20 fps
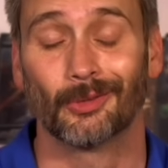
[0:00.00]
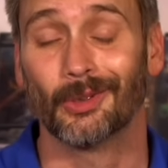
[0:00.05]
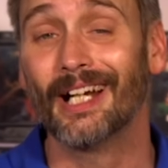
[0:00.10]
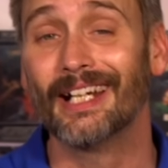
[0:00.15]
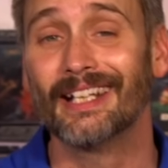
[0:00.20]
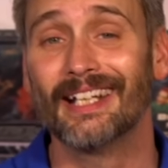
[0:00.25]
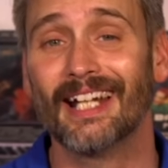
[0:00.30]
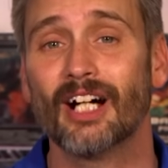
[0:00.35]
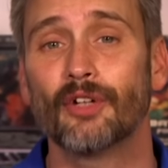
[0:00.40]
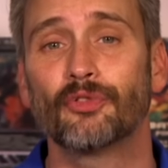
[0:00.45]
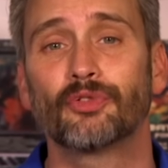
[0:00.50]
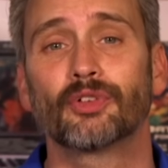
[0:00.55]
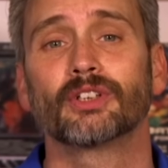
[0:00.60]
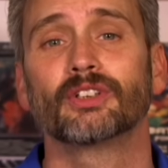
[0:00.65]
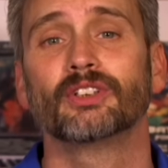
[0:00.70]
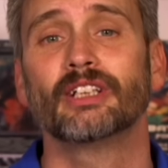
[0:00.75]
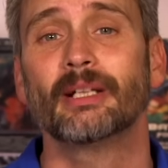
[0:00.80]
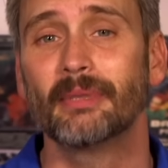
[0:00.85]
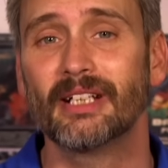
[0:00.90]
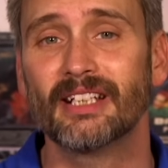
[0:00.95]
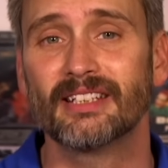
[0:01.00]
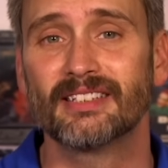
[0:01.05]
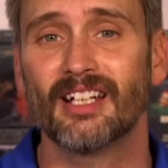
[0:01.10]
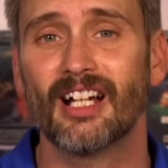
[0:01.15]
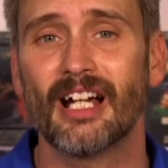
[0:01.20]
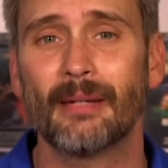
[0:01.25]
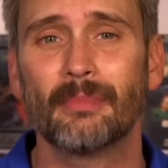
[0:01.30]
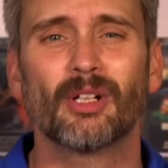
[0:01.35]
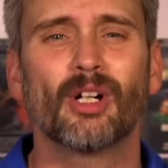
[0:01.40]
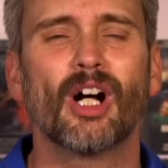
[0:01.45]
Right now, for a limited
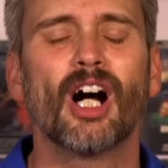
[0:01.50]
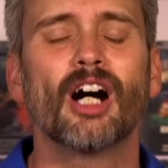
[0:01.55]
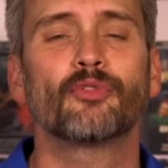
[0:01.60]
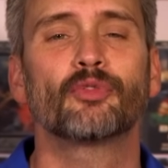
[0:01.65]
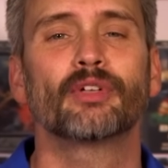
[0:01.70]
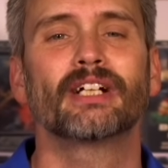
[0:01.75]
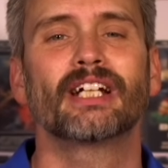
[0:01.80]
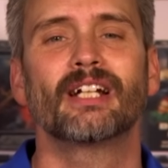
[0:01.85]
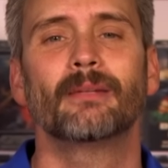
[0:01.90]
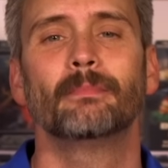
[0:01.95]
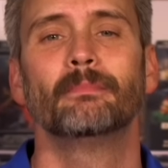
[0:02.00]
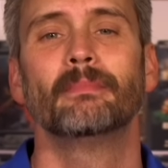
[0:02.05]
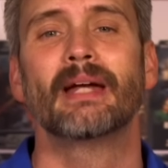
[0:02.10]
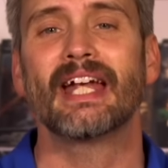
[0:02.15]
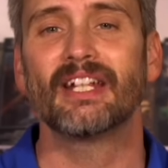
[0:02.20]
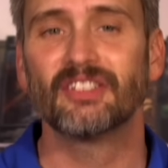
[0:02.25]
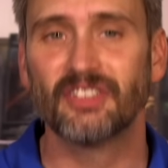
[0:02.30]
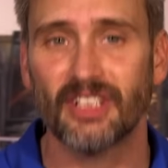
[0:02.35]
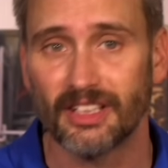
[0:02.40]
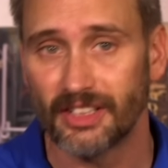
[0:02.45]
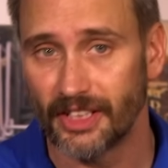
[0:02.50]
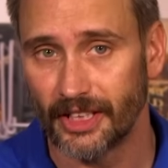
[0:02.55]
time, they're offering an amazing